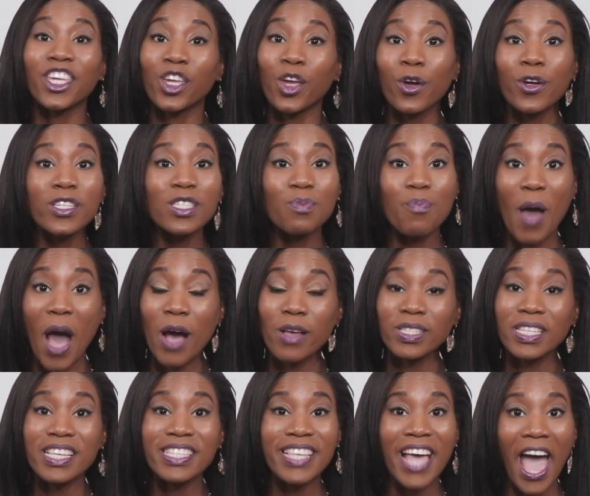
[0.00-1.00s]
Your
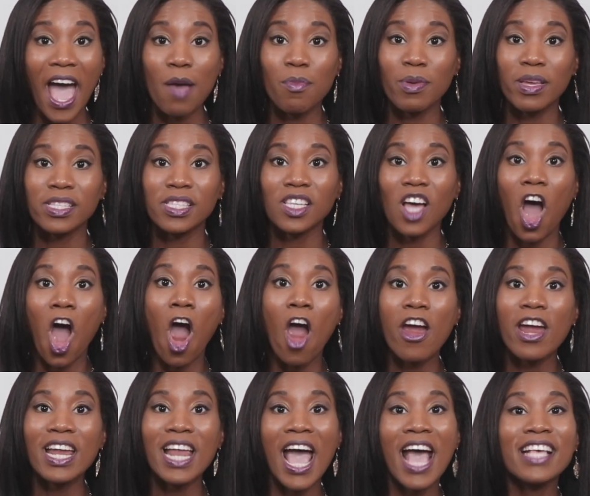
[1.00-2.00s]
spouse's habits
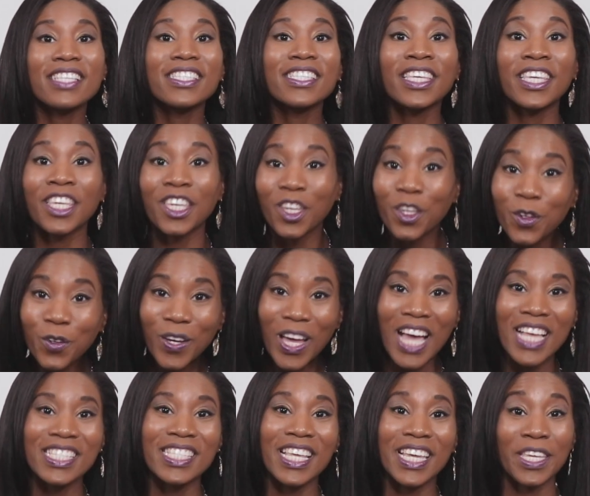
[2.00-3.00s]
aren't as cute
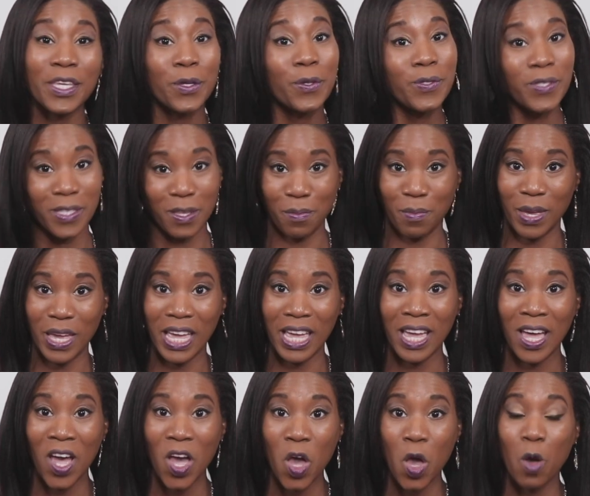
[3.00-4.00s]
as they used to
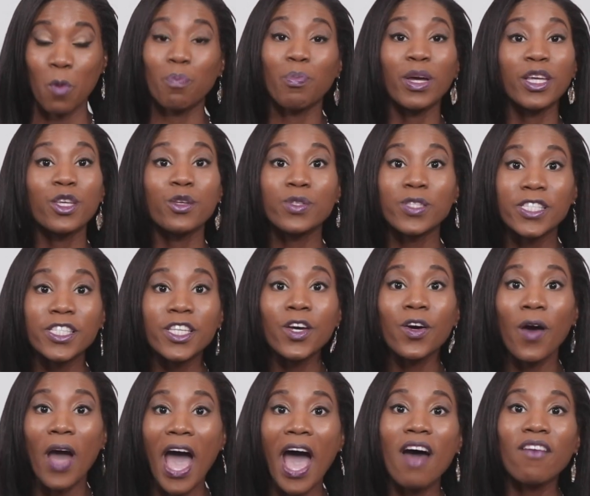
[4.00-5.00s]
be, but you
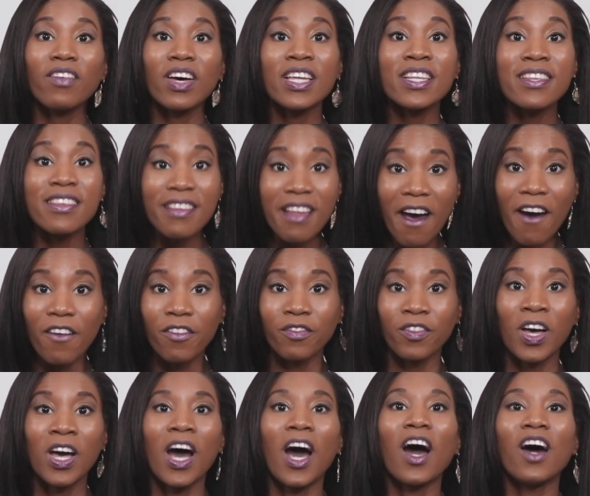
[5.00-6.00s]
still have enough
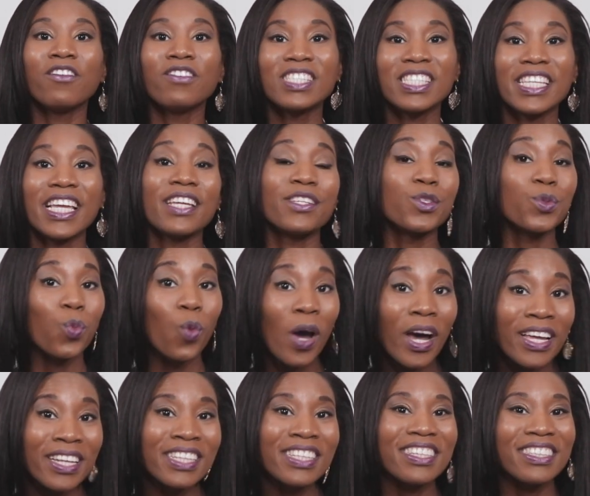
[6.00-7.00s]
of stage
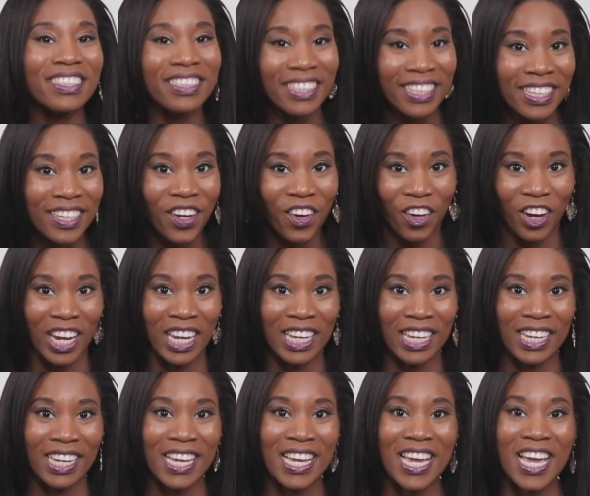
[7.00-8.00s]
1 lingering.
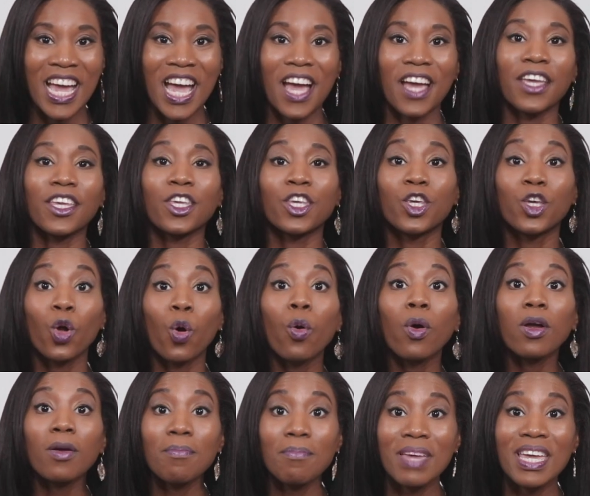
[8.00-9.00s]

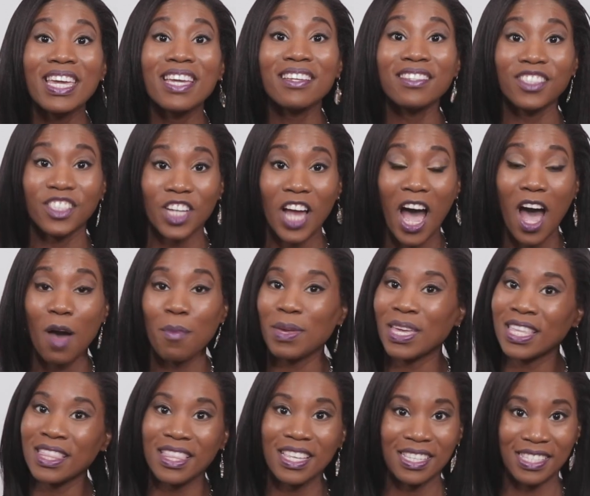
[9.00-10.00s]
Your main job
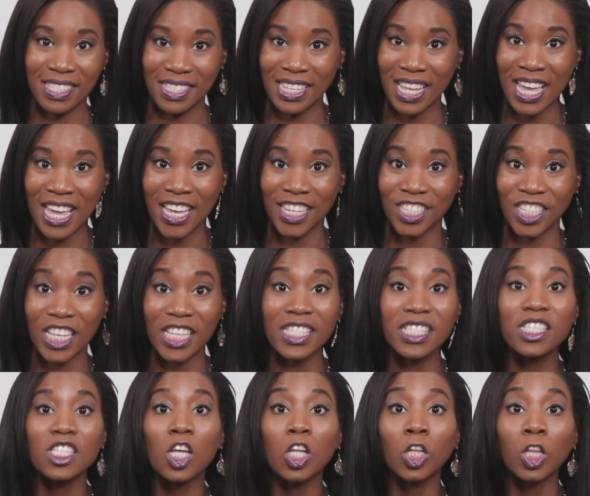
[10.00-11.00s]
in this stage is
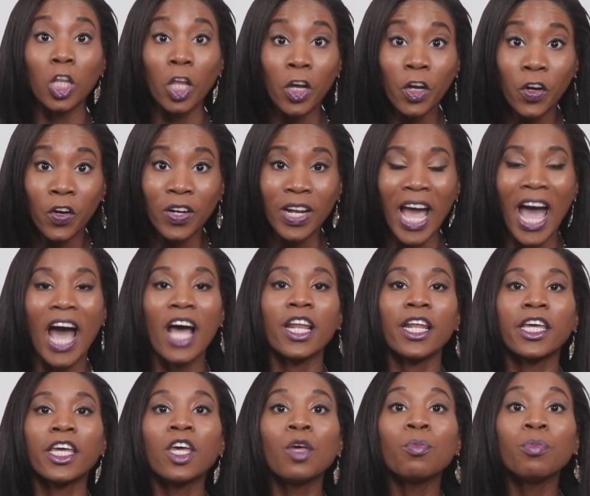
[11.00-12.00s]
to learn how
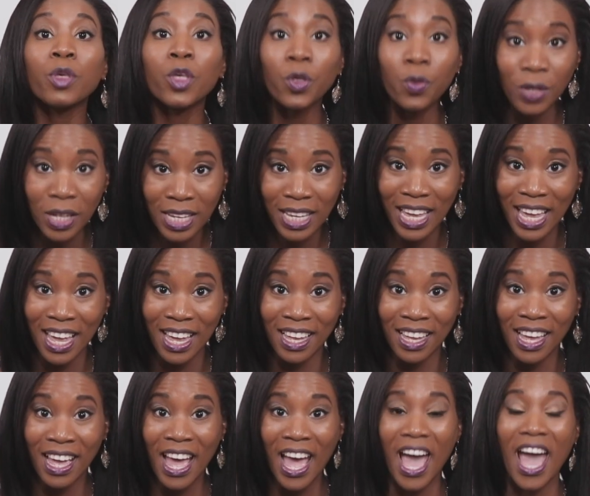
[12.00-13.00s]
to communicate
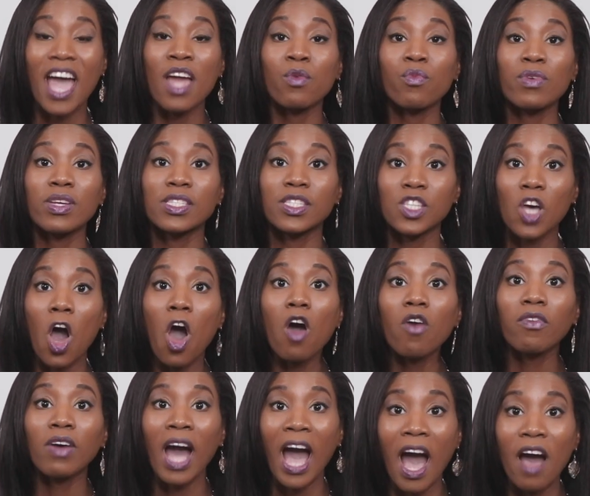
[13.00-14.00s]
and
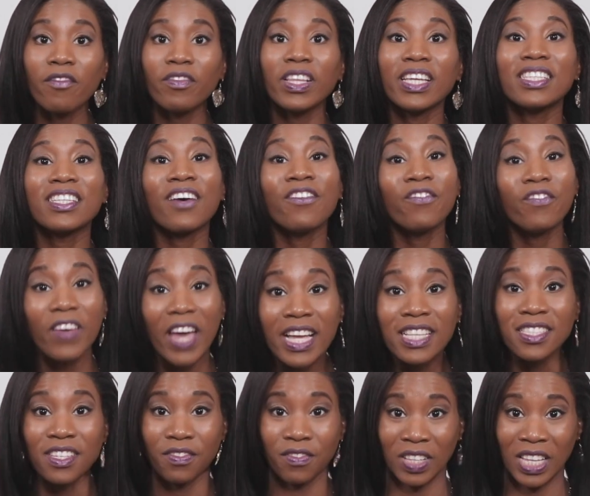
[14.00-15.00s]
resolve conflict
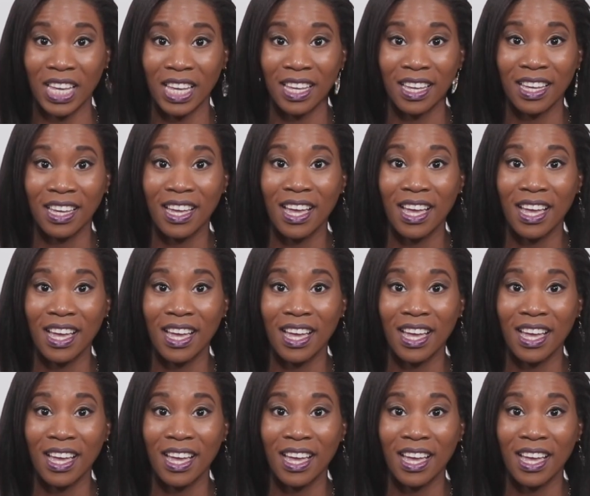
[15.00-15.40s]
effectively.